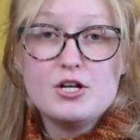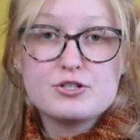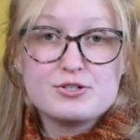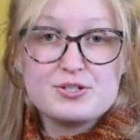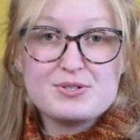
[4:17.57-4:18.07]

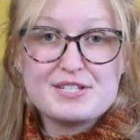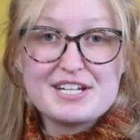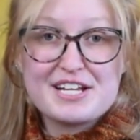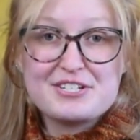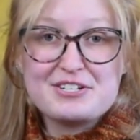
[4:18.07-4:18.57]
So do
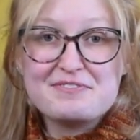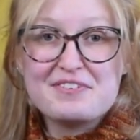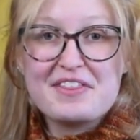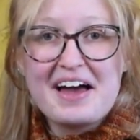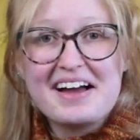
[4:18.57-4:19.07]
stay tuned
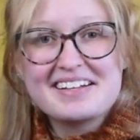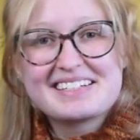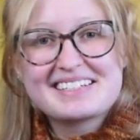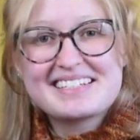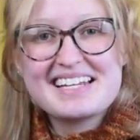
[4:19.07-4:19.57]
for that.
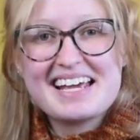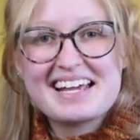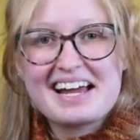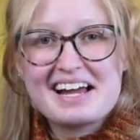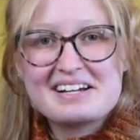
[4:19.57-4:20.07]
Take
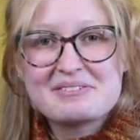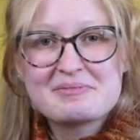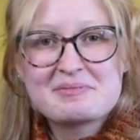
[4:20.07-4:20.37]
care.